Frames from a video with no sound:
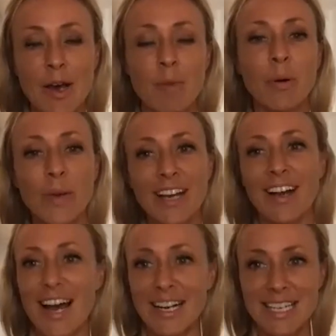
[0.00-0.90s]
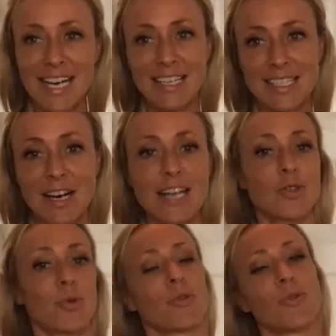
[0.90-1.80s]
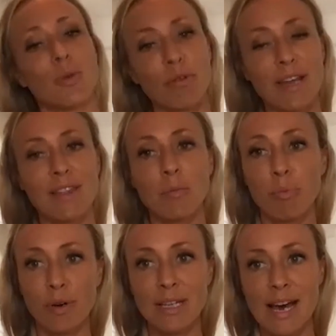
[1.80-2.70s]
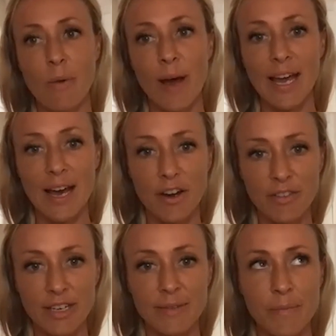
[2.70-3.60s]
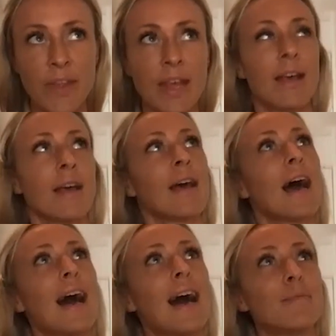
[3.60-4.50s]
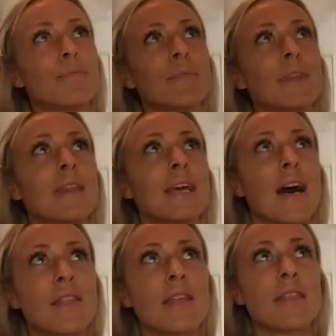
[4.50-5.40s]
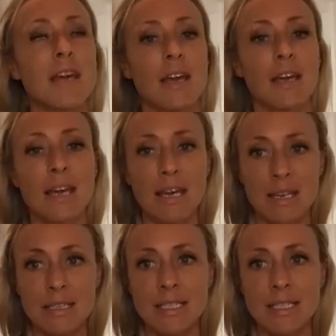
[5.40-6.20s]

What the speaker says: but we can kind of take a side door through the breath and breathe our way out of it. The other thing is